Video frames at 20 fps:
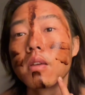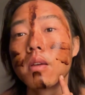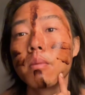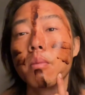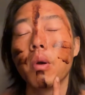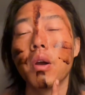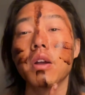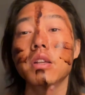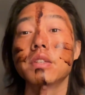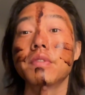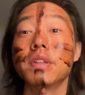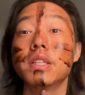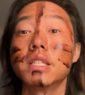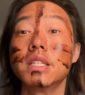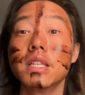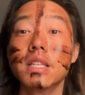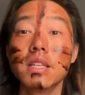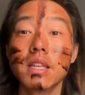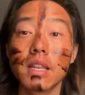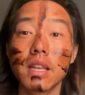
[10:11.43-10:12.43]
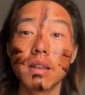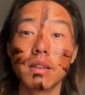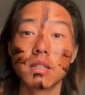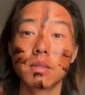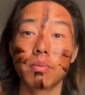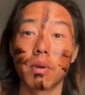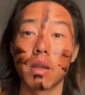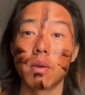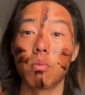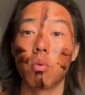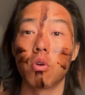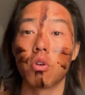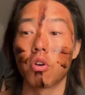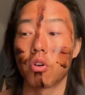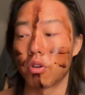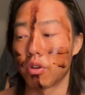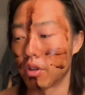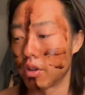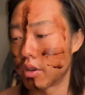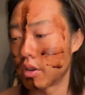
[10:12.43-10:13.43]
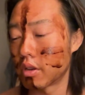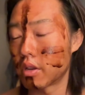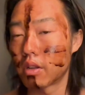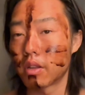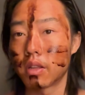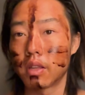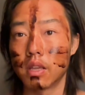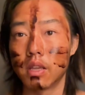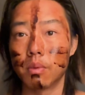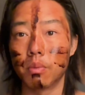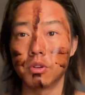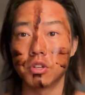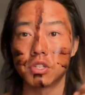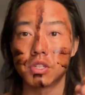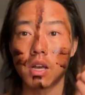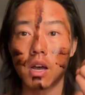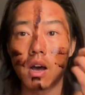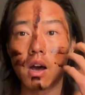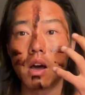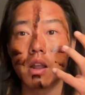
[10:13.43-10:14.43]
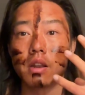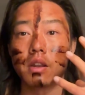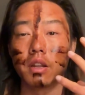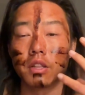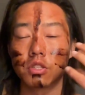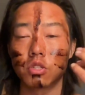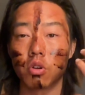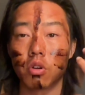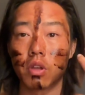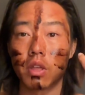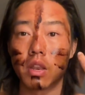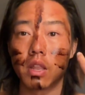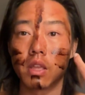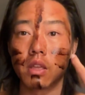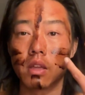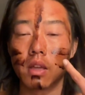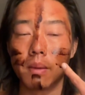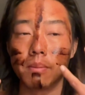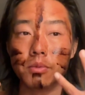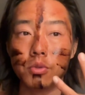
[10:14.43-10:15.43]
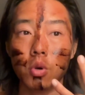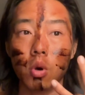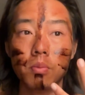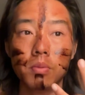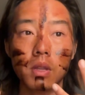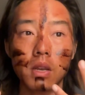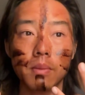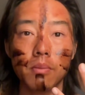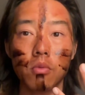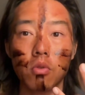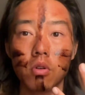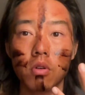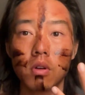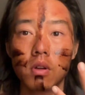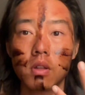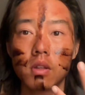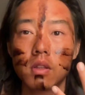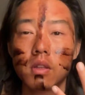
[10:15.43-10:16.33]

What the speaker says: Whereas if I didn't spray water on it, it would just harden and it's not getting absorbed anymore.